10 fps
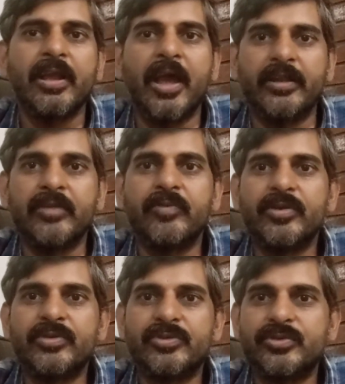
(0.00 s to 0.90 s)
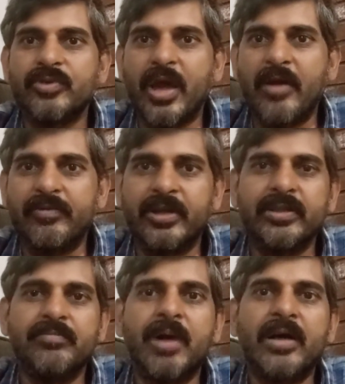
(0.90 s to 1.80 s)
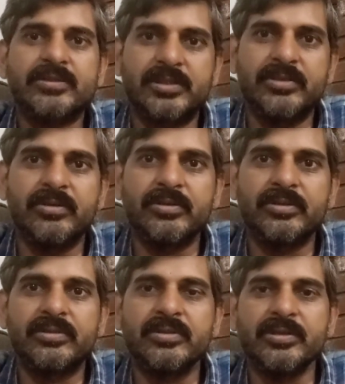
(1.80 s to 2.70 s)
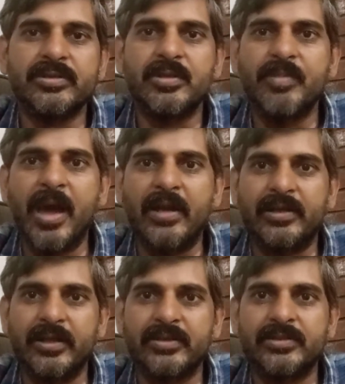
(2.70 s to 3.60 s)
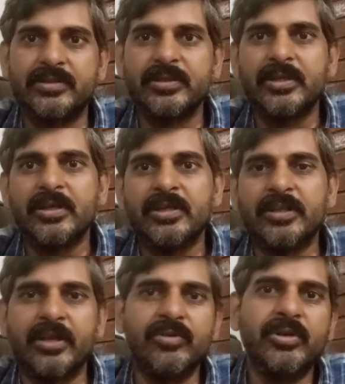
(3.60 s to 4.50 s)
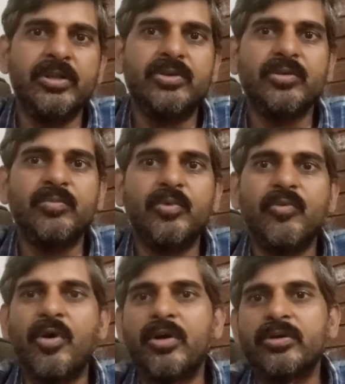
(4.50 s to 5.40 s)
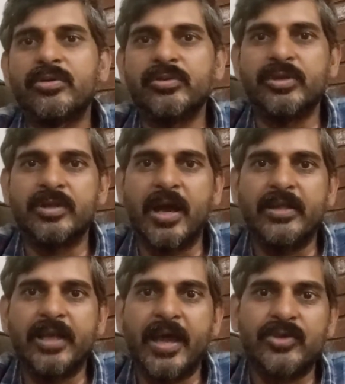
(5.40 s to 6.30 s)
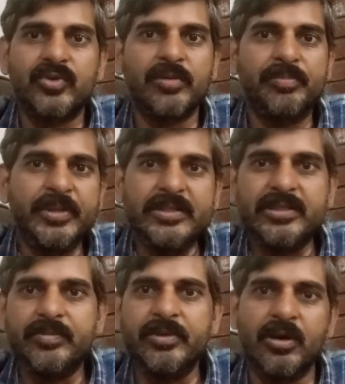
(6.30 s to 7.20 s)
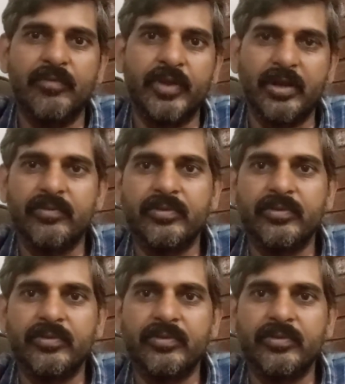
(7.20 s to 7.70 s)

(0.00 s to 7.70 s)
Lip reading: and then once you have done the mastery on schematics, then you need to move on to design the actual PCB of it.